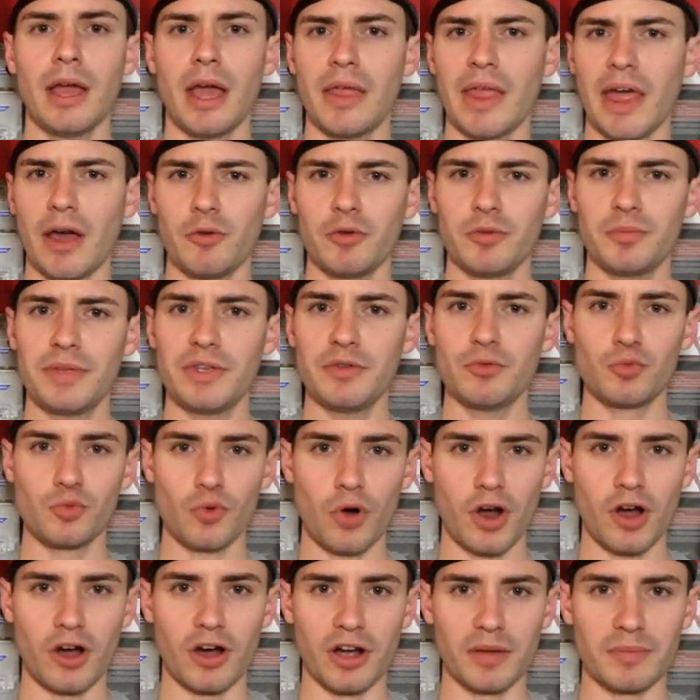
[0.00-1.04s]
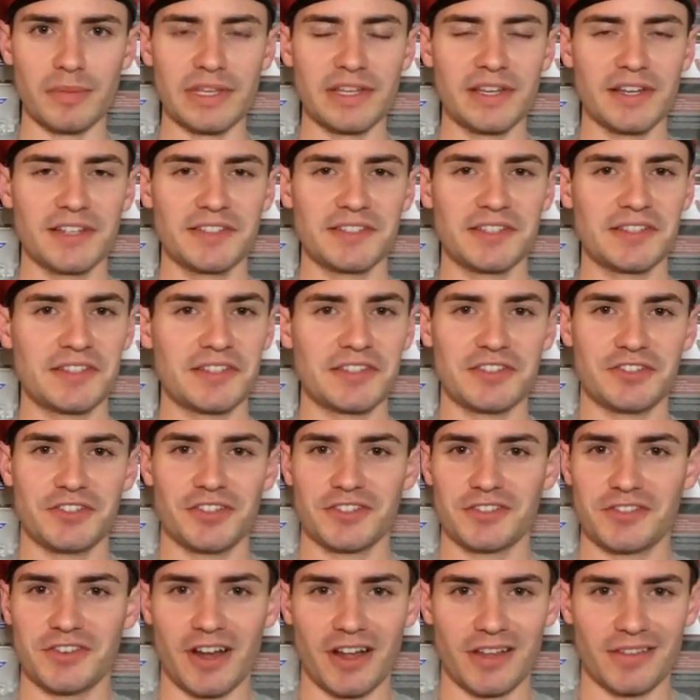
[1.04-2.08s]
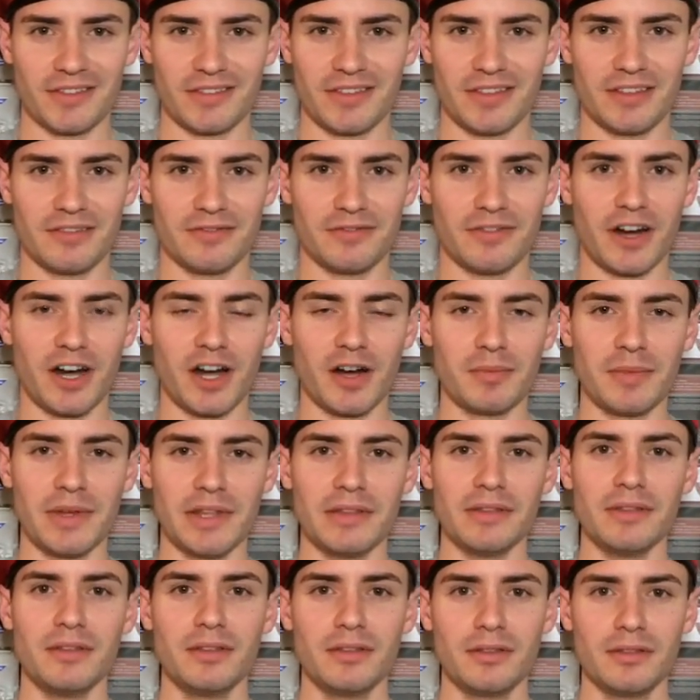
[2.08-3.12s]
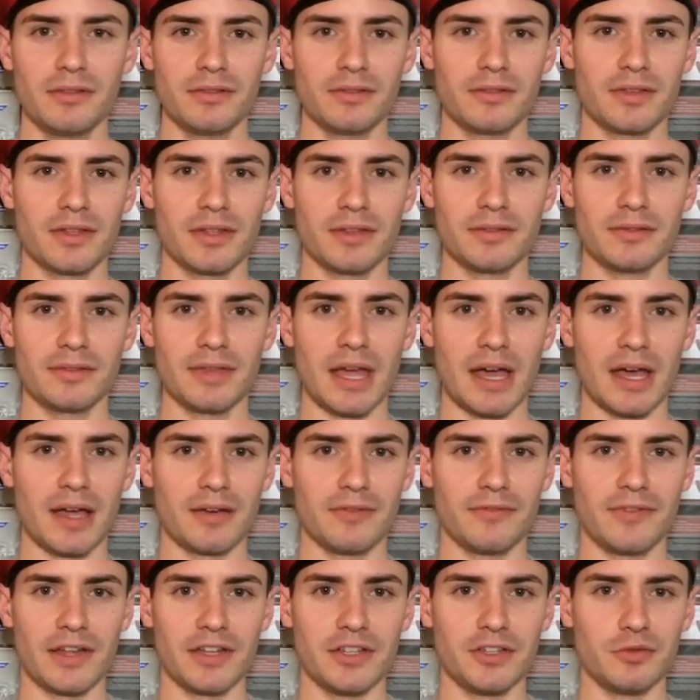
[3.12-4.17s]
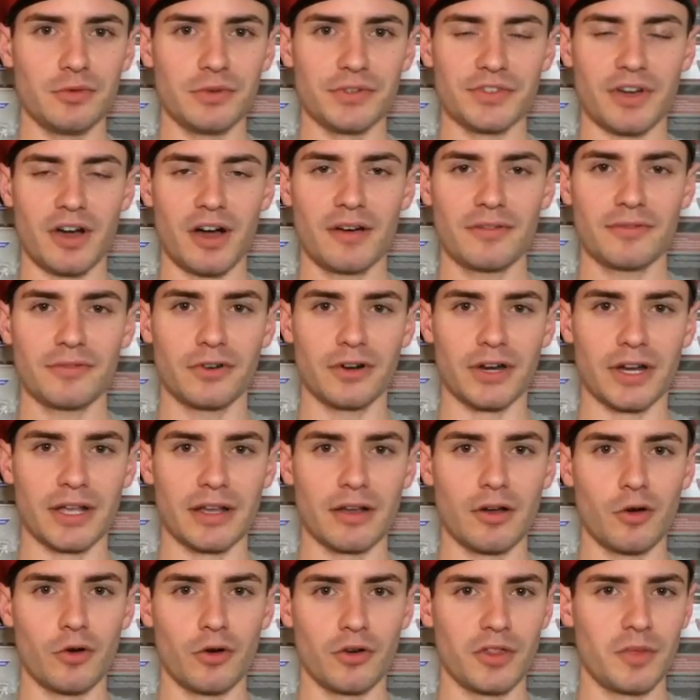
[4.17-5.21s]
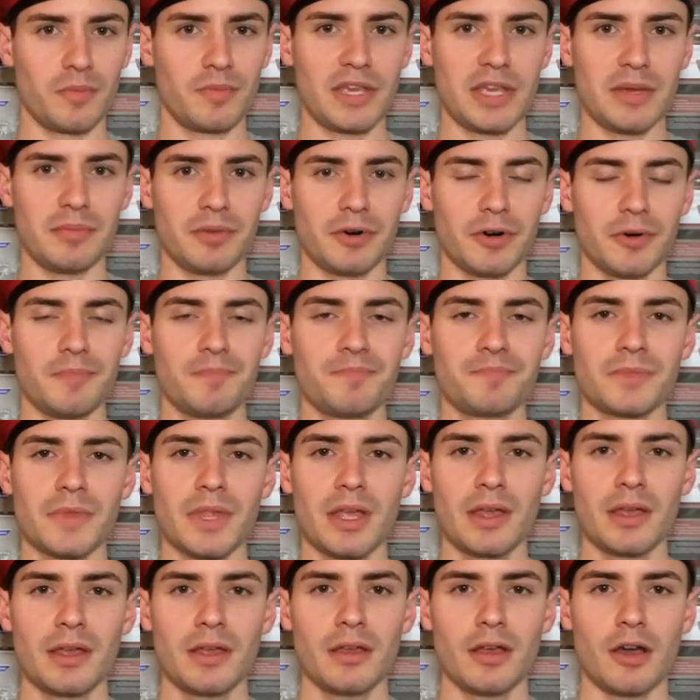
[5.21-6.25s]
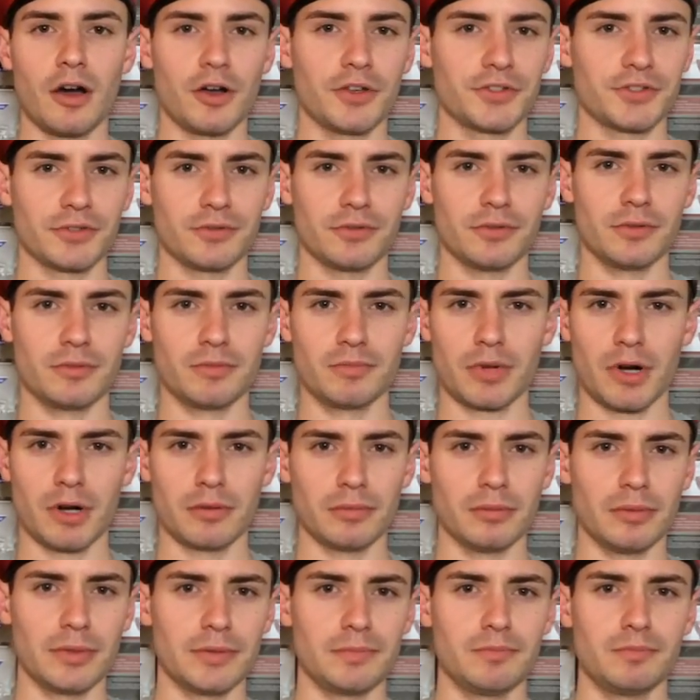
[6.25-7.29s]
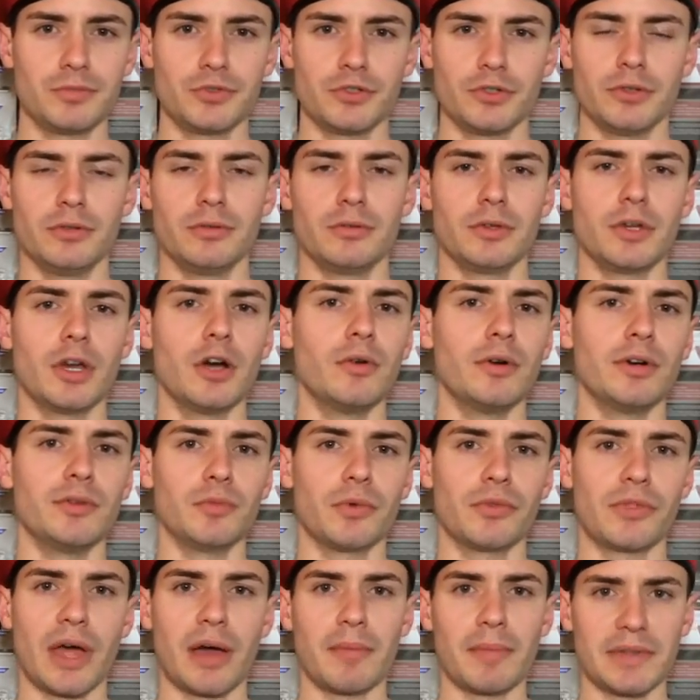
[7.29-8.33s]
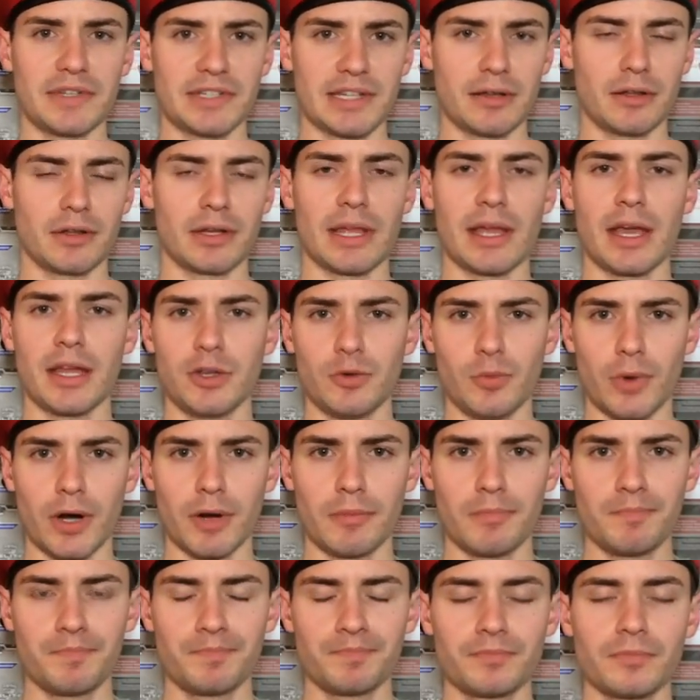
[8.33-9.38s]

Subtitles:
And that would be wrong because this is just not the environment that venue is offering or the people. Also, you probably shouldn't go in with that mentality anywhere.